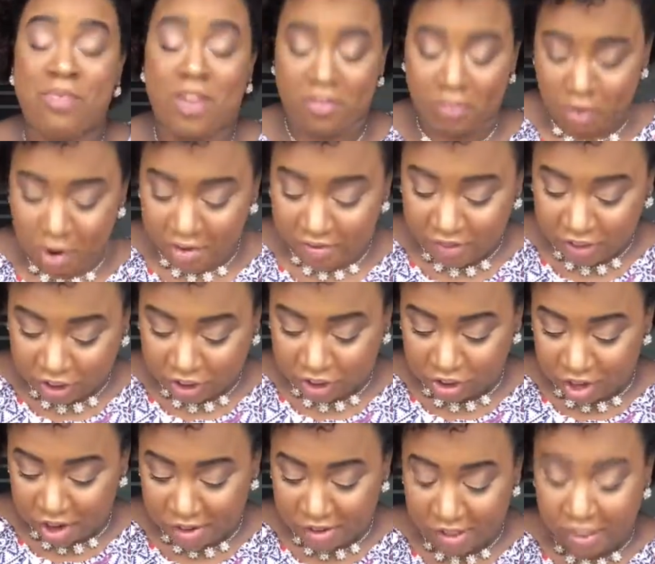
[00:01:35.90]
If you're ever in
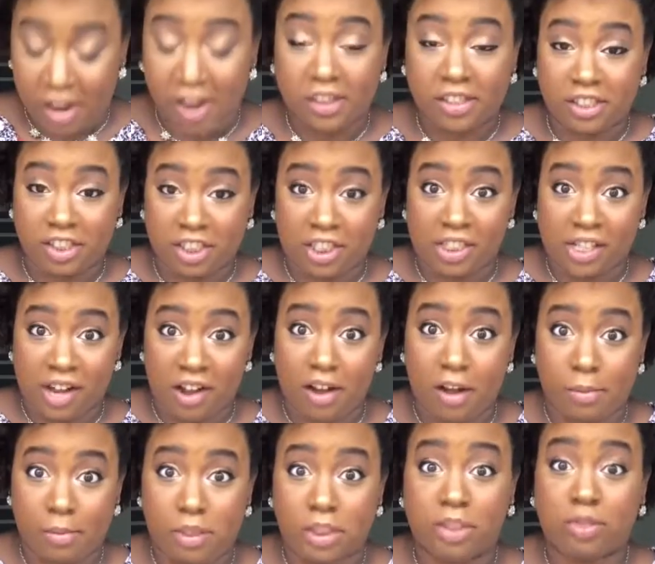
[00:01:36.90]
Charlotte, y'all should check out
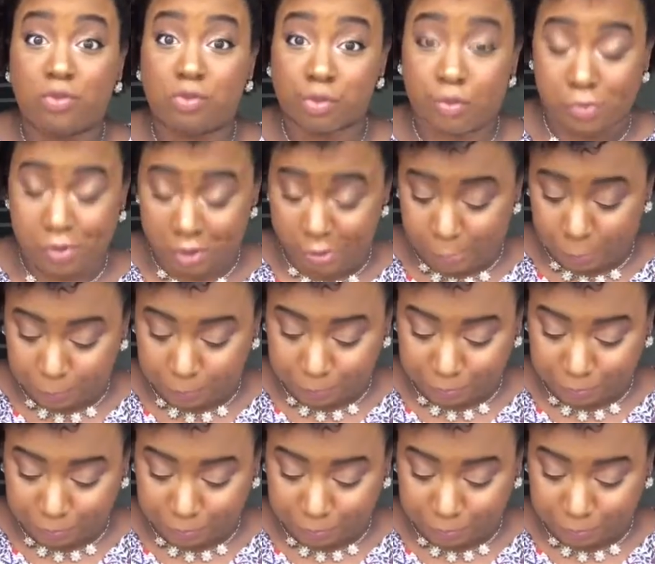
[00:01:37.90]
Amelie's, for real.